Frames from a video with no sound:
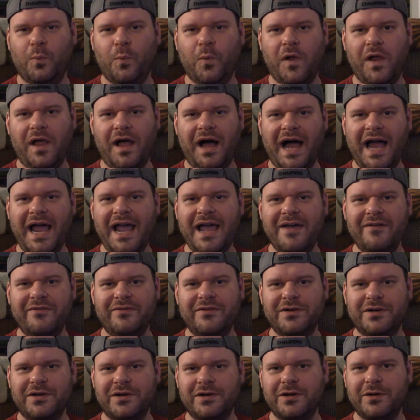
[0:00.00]
Well, I
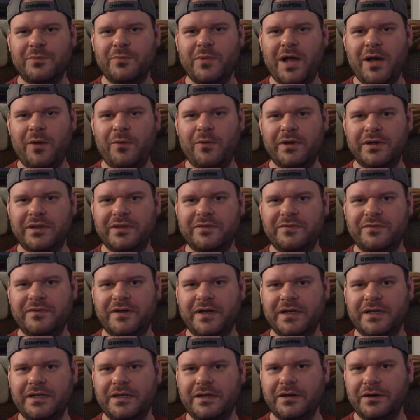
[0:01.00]
haven't heard about what the
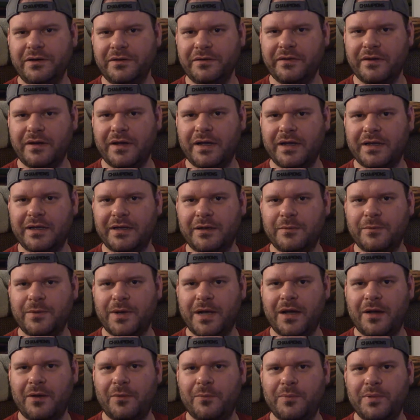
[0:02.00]
fuck you're talking
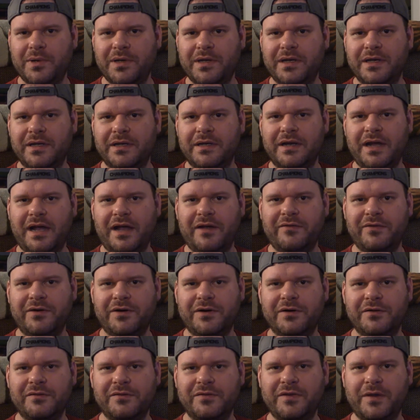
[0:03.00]
about, but I've
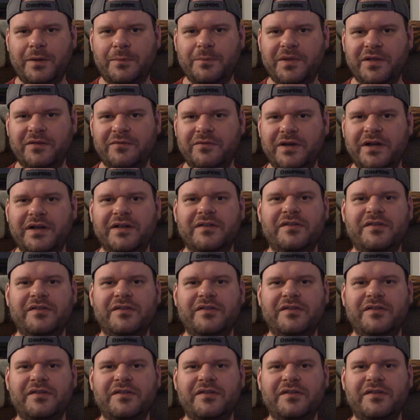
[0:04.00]
heard of something very